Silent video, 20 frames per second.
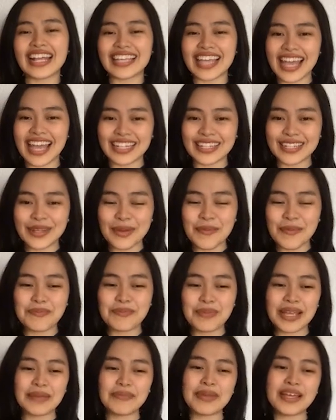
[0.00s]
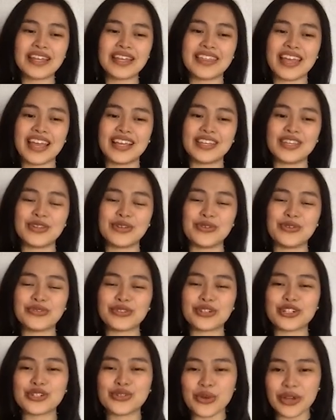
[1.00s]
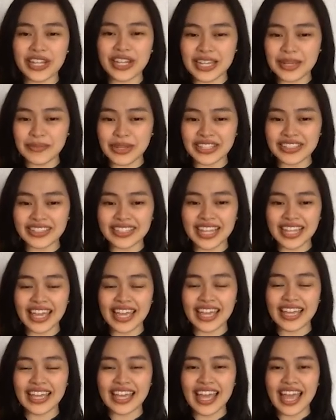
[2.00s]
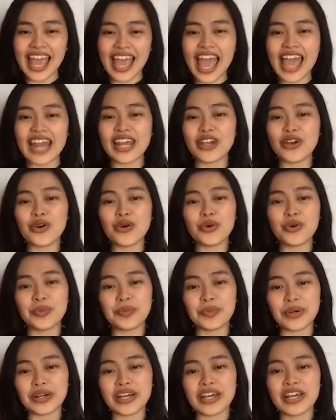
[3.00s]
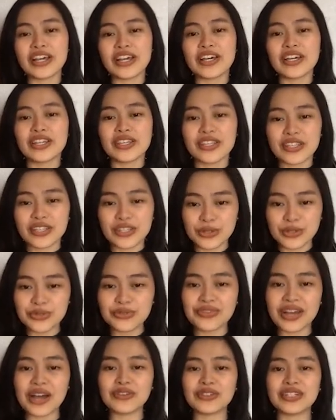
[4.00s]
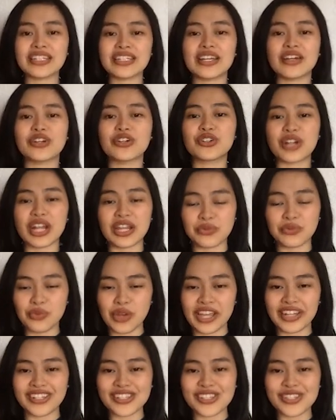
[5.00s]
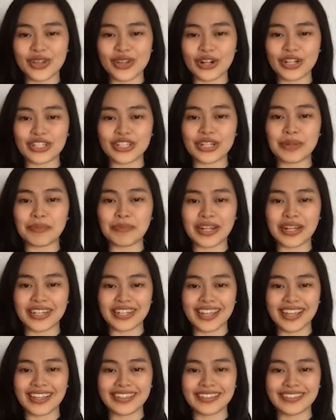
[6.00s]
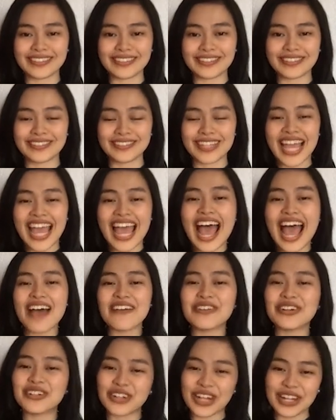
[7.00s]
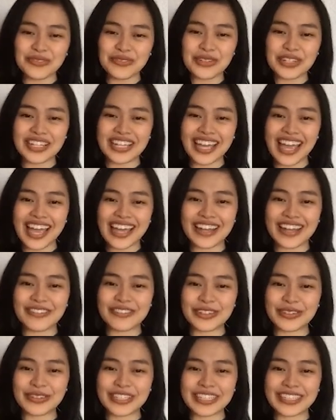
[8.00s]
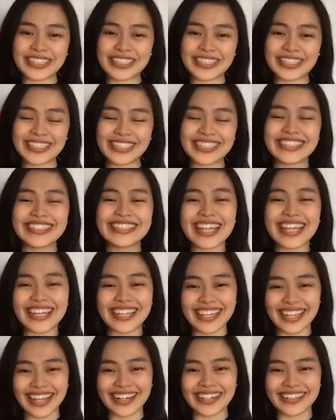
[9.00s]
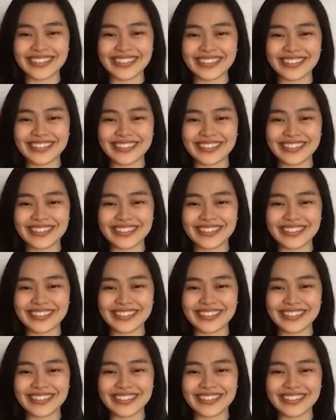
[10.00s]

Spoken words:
Again, big thank you for joining me today, and I hope you found it a great way to start your Monday. Have a great week ahead, everyone. Take care.